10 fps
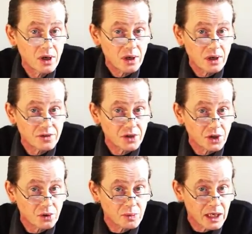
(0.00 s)
of the
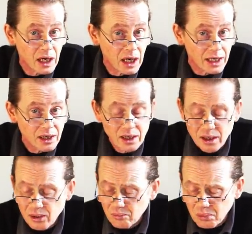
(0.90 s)
human eye,
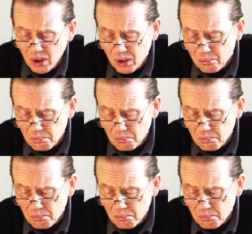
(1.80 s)
but